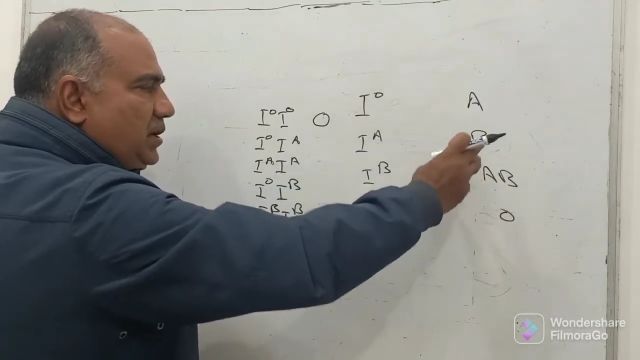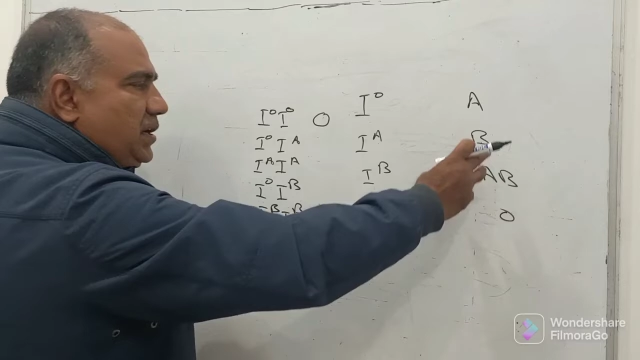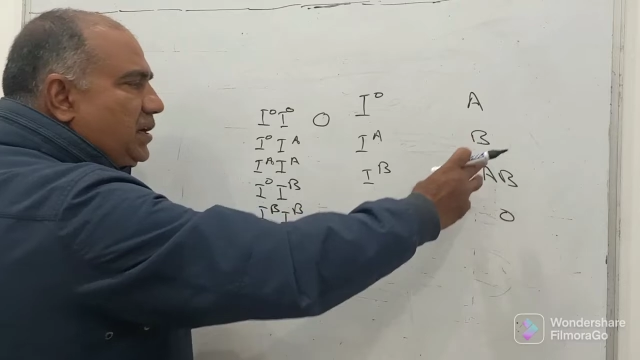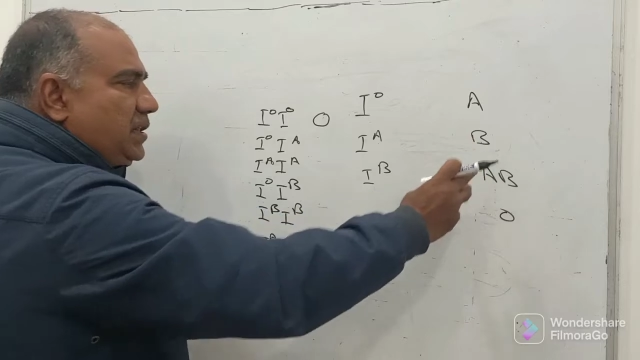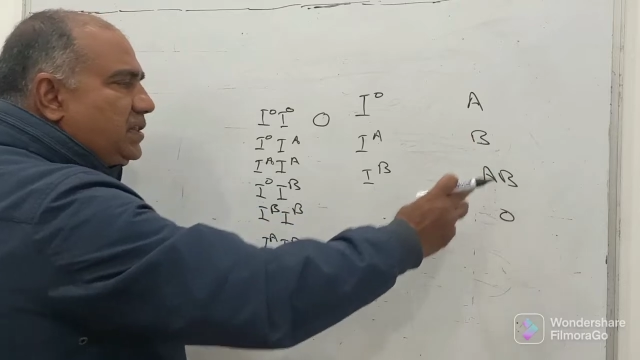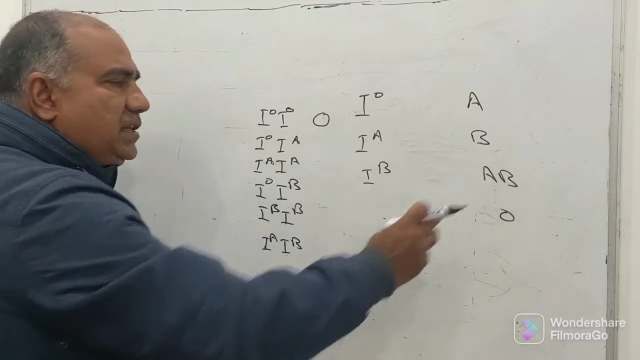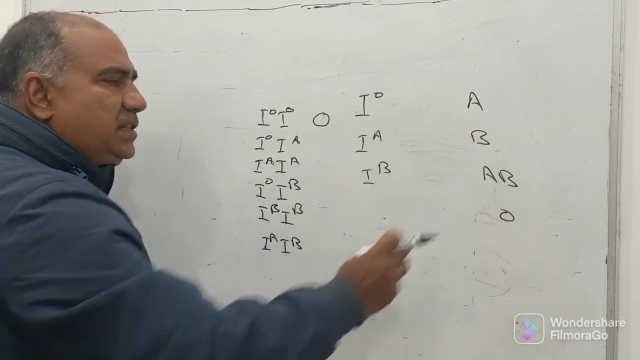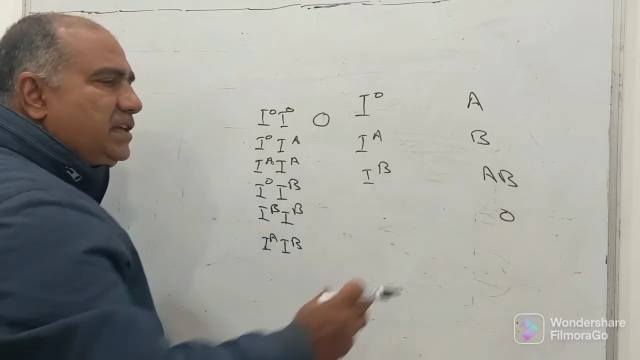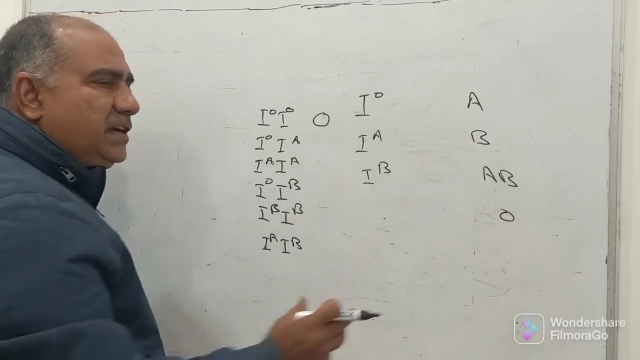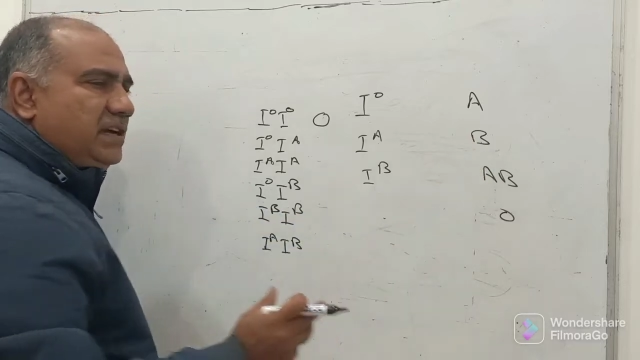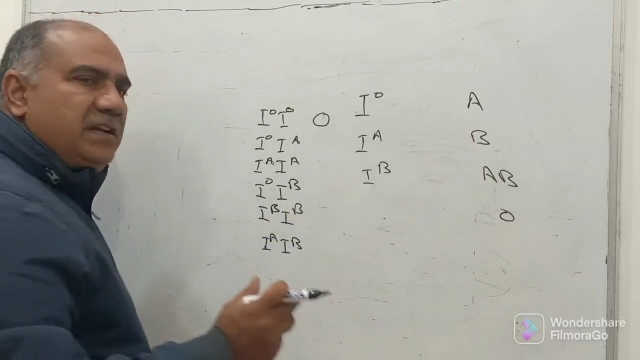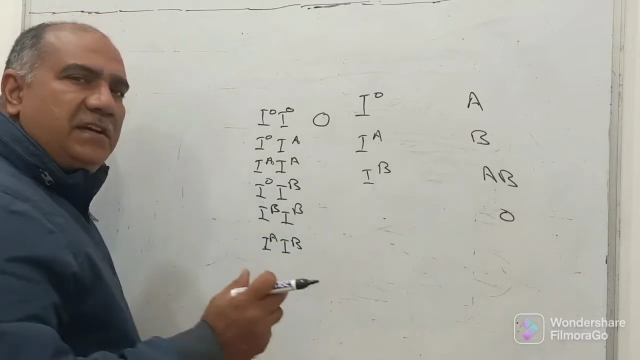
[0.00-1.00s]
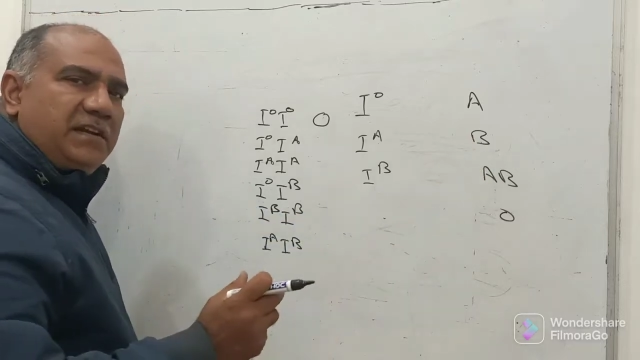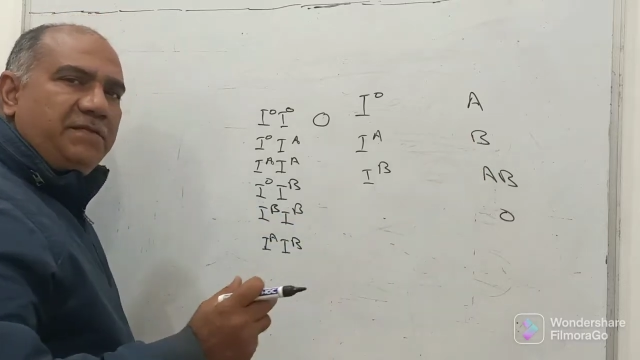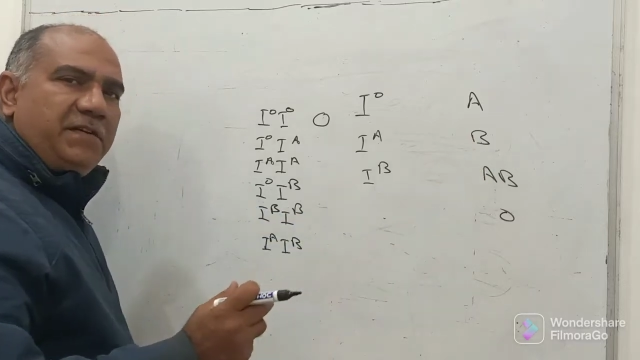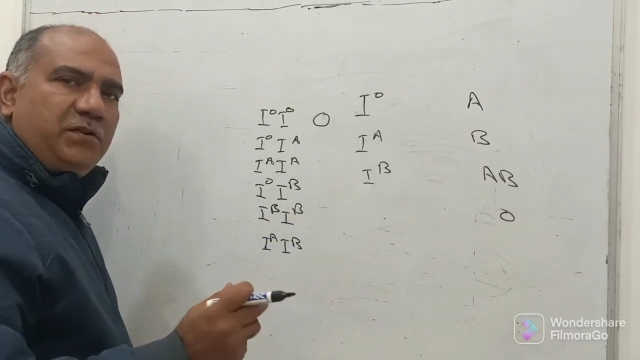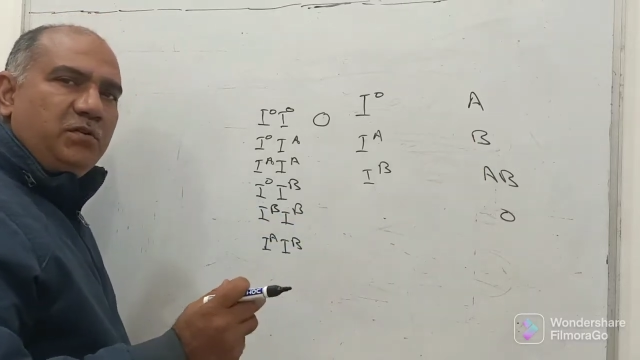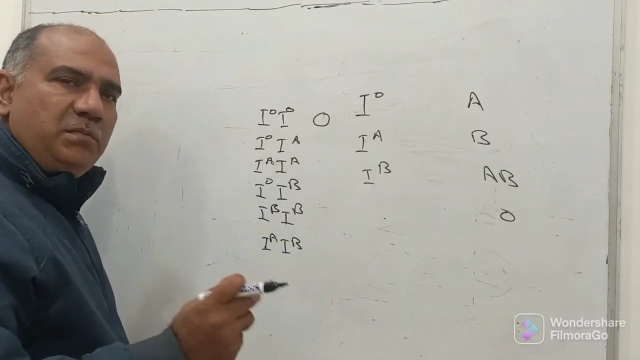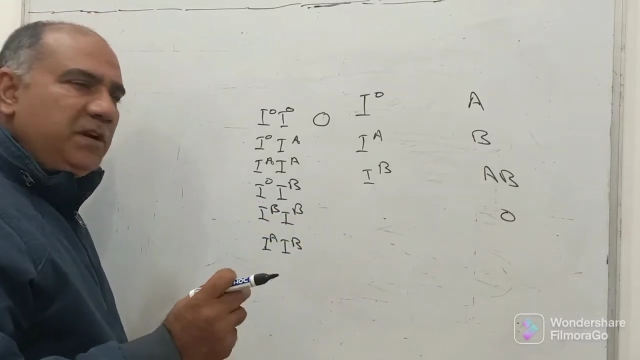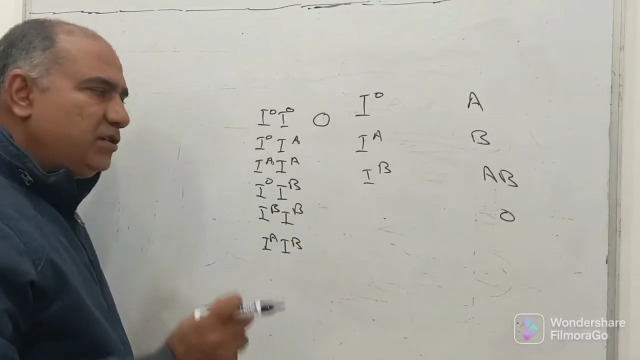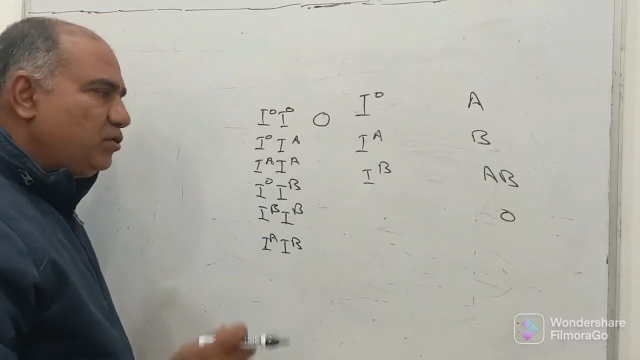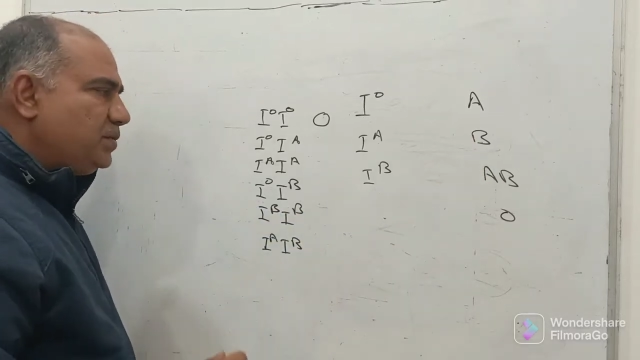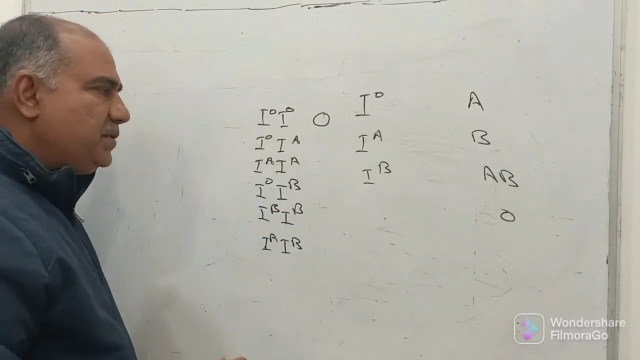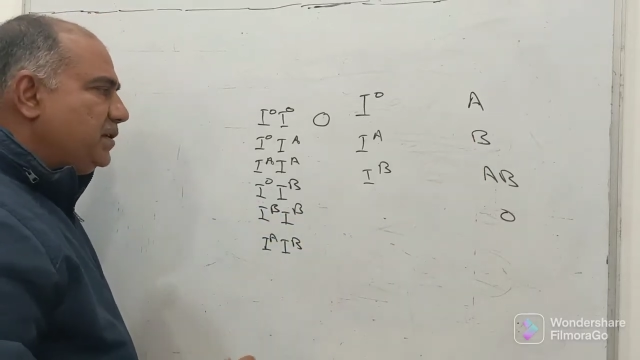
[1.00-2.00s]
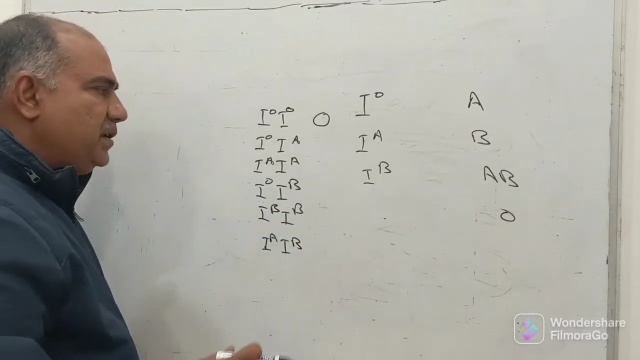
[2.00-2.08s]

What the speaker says: and then they are referring to blood groups.